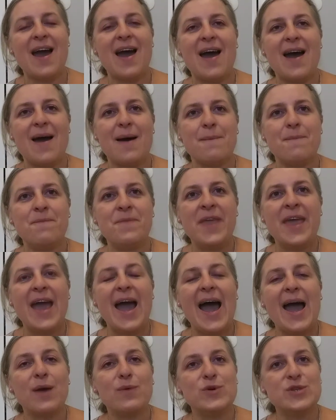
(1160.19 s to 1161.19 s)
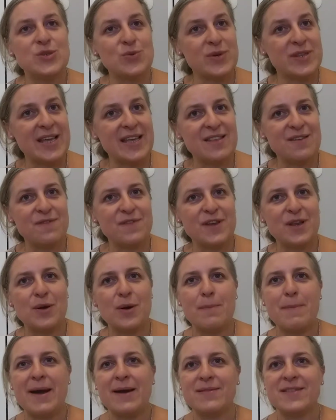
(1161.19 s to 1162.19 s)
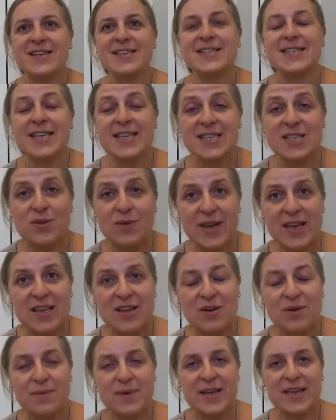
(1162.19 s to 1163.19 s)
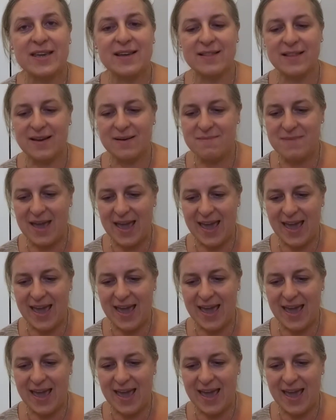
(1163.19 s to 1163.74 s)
I will do another video about the 6th grade curriculum,